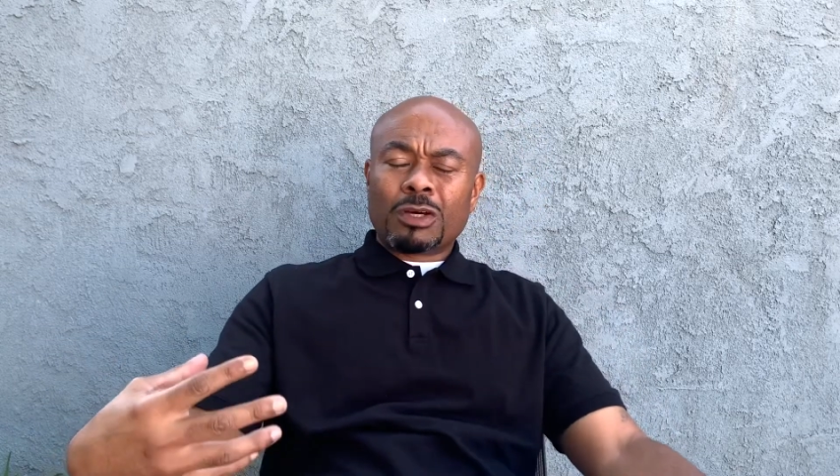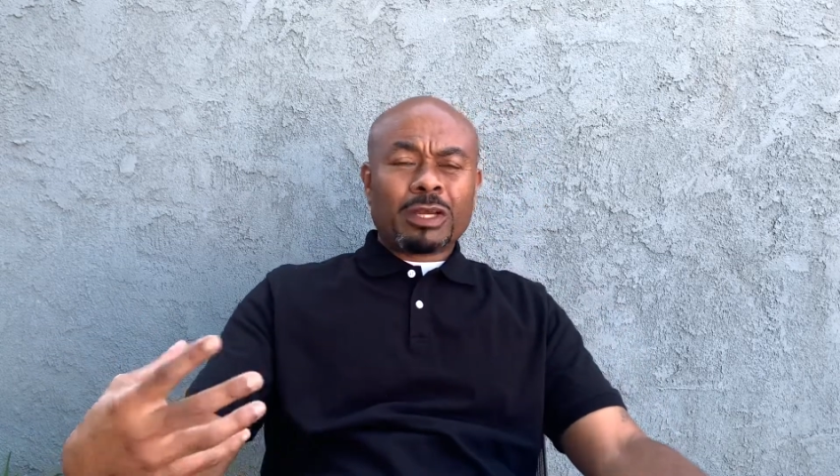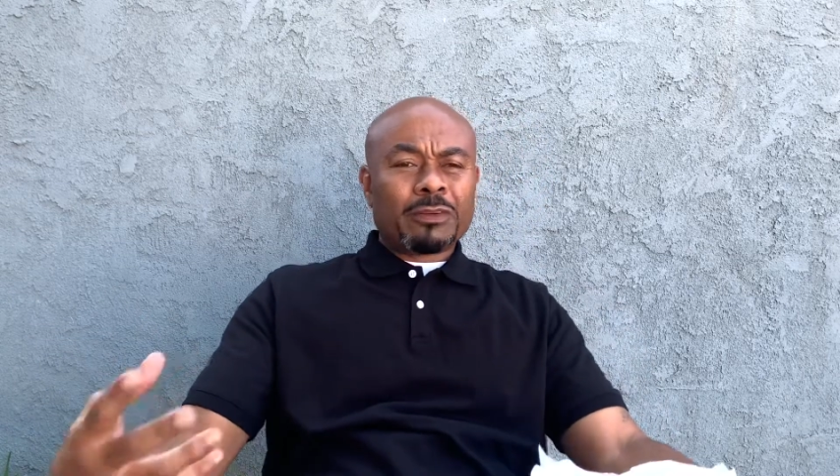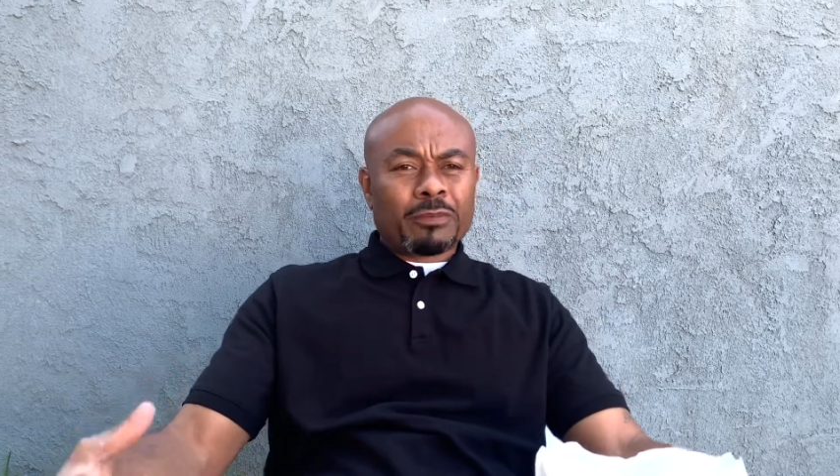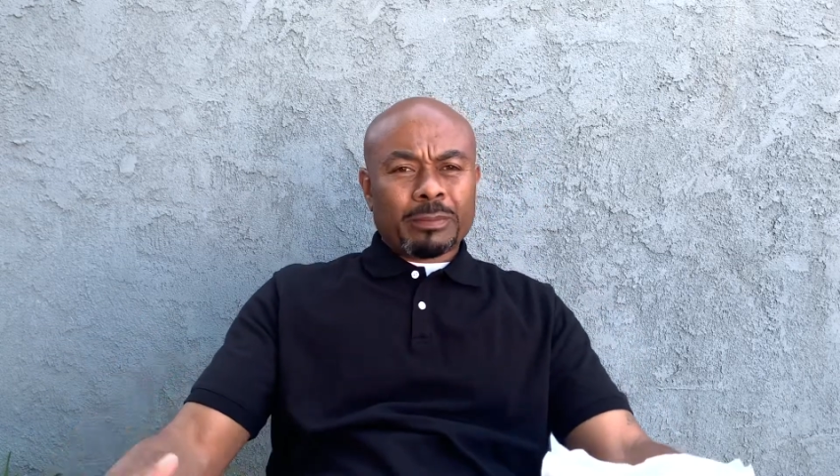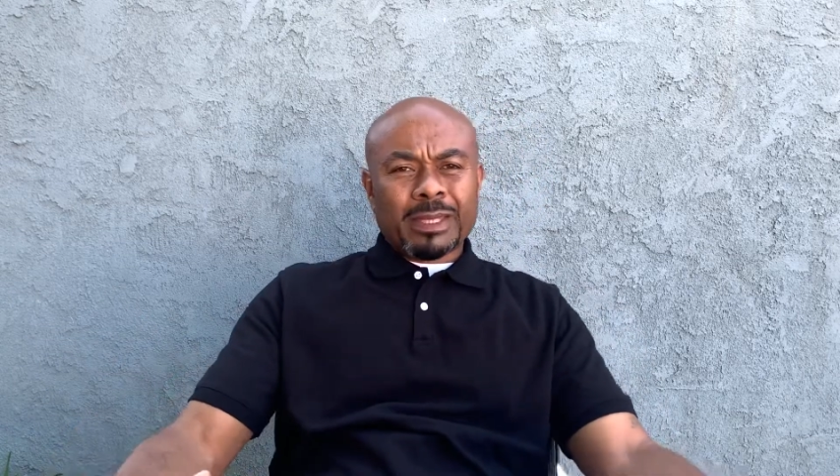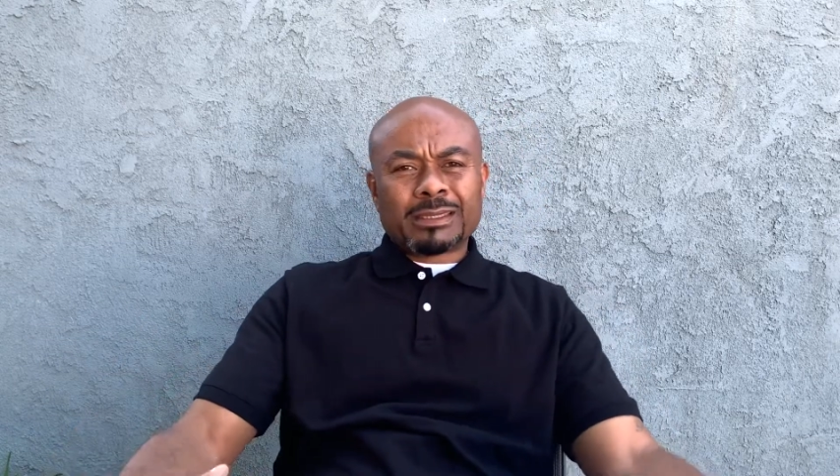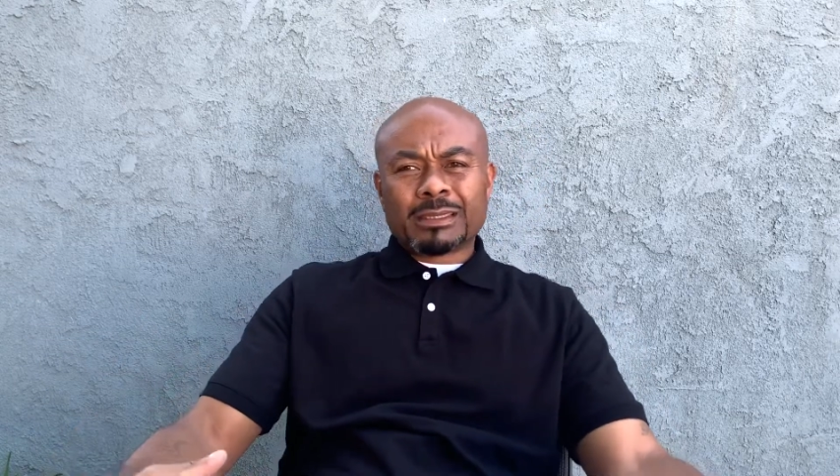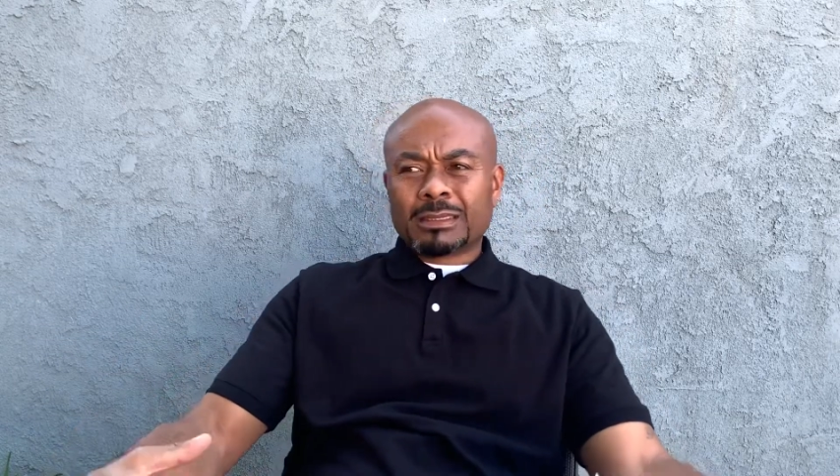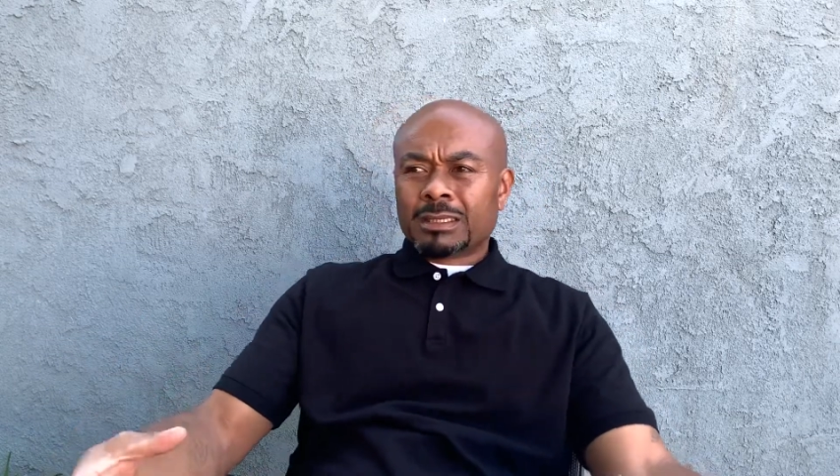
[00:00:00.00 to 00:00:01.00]

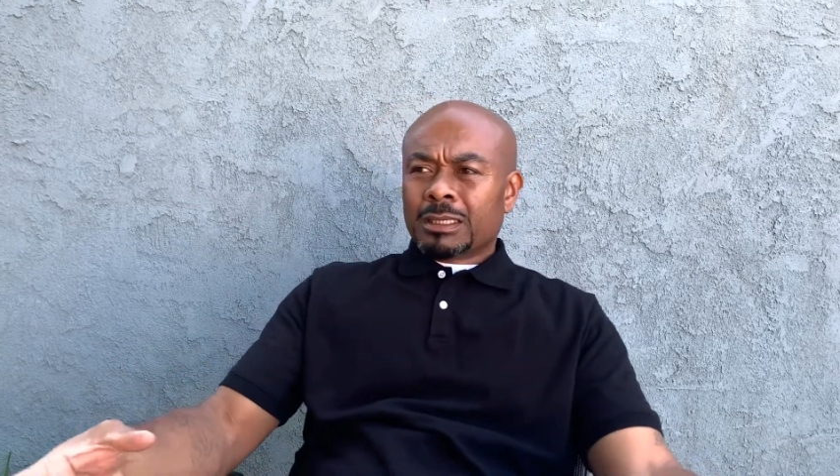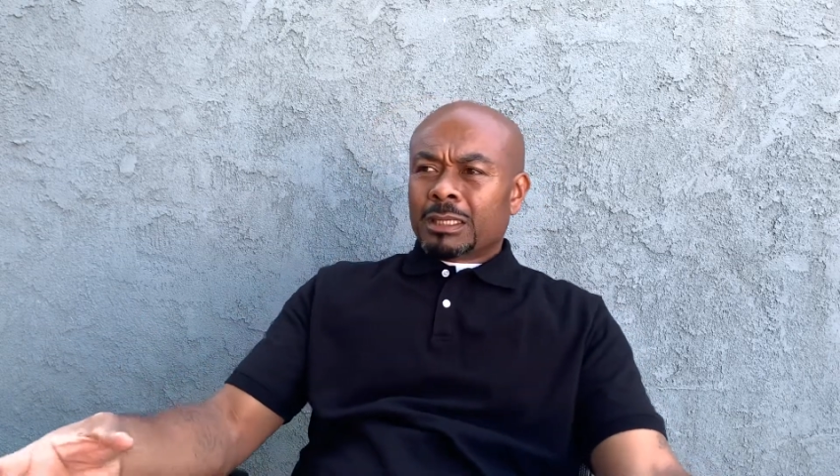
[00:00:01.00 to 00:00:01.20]
information